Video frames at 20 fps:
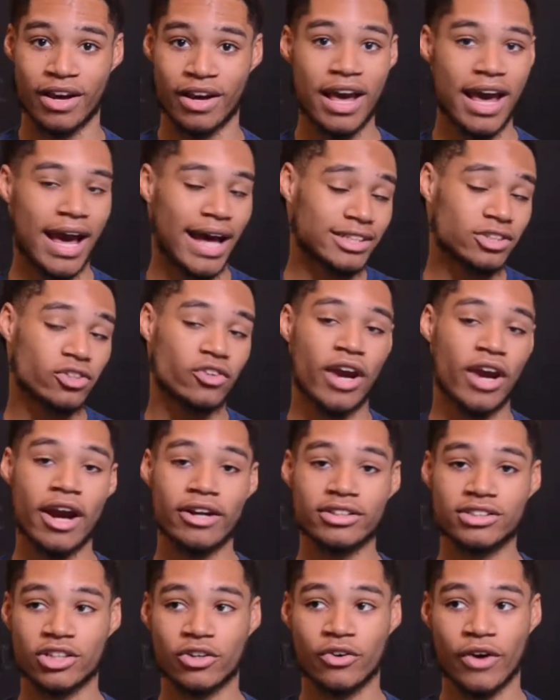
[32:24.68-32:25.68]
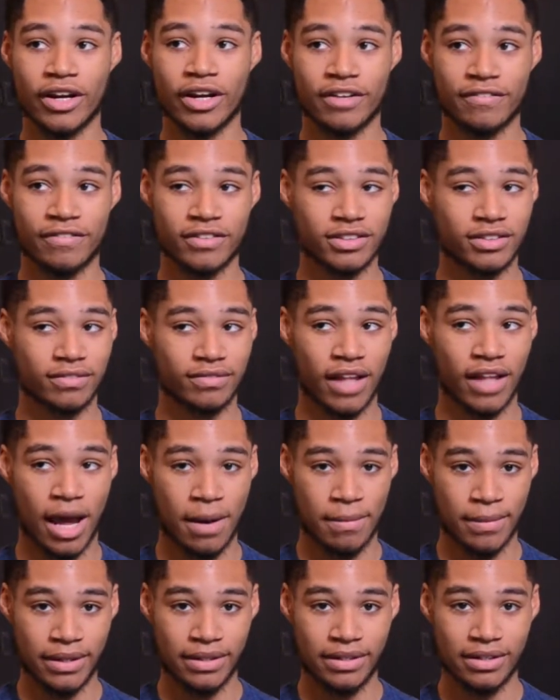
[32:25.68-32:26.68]
Haskell Garrett's a great defensive
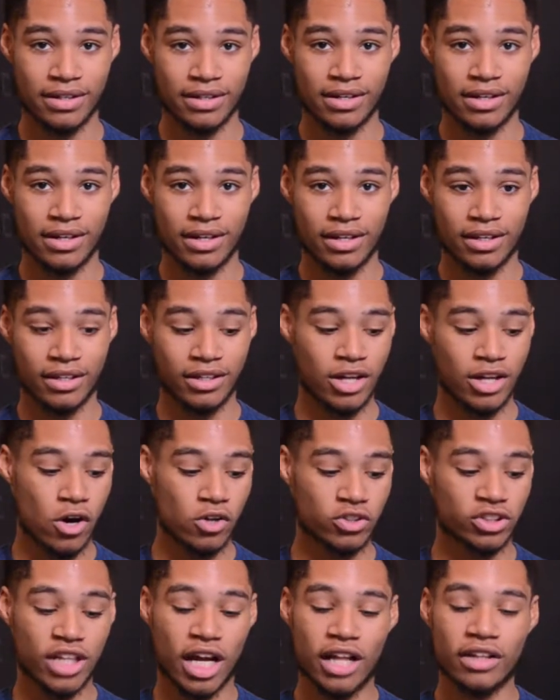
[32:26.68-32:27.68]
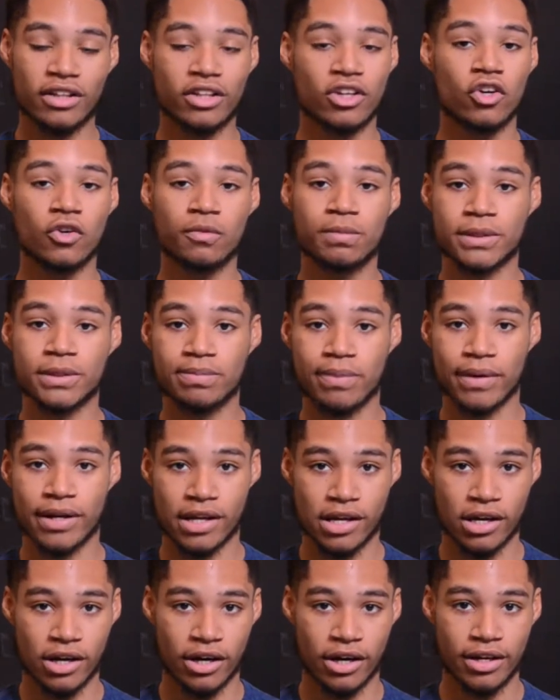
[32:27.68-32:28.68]
lineman. Jonathan Cooper's pretty
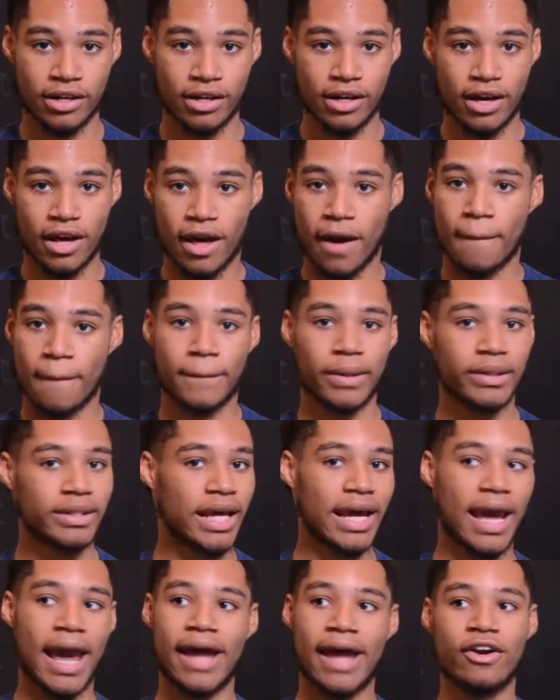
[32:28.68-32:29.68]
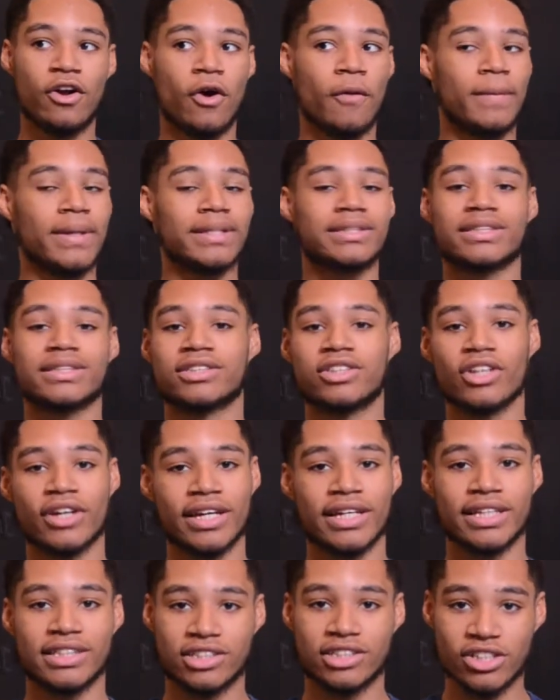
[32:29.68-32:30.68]
good. But they had no business
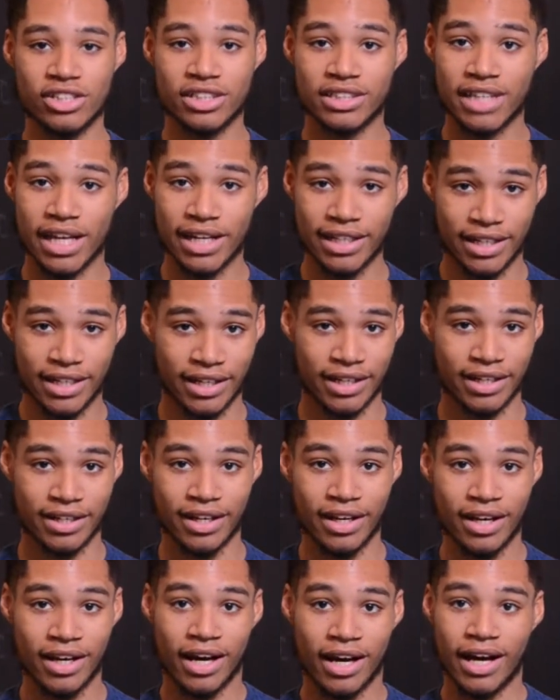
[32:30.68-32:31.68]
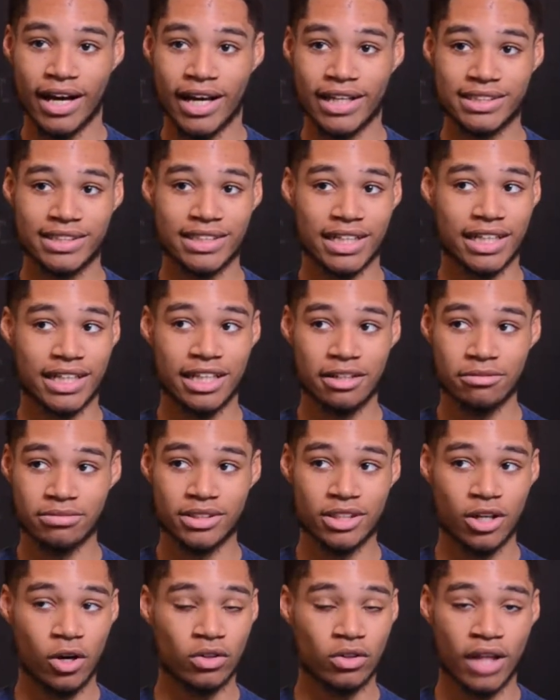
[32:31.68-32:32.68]
looking as good as they did against the
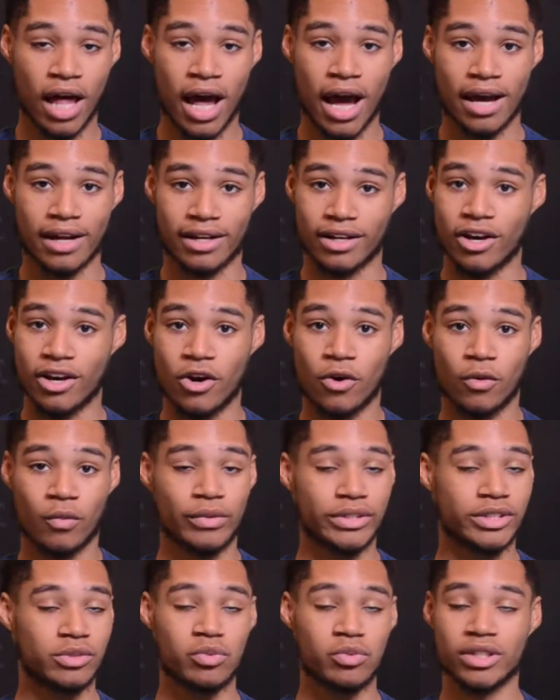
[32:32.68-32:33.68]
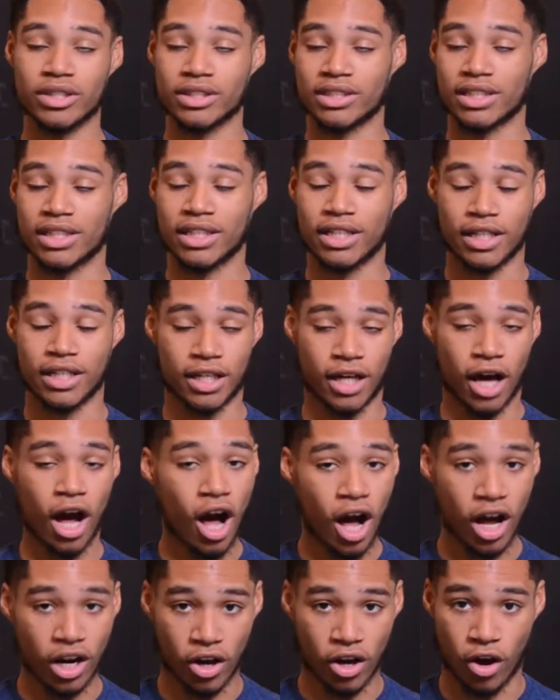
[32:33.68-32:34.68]
Clemson O-line, which was
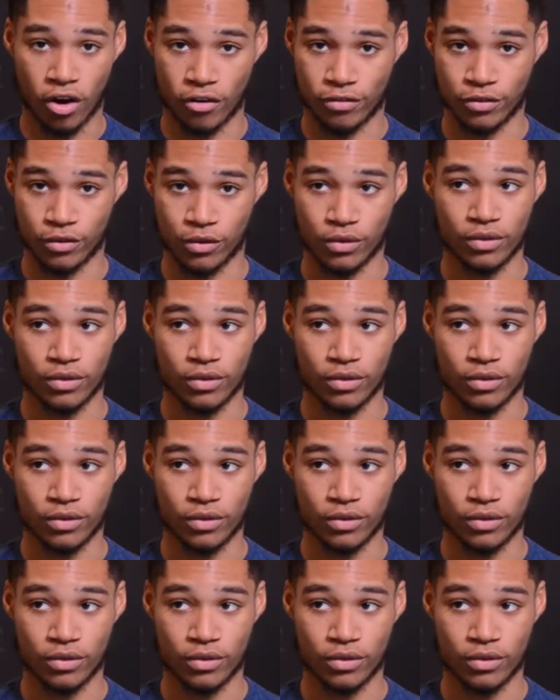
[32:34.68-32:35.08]
god-awful.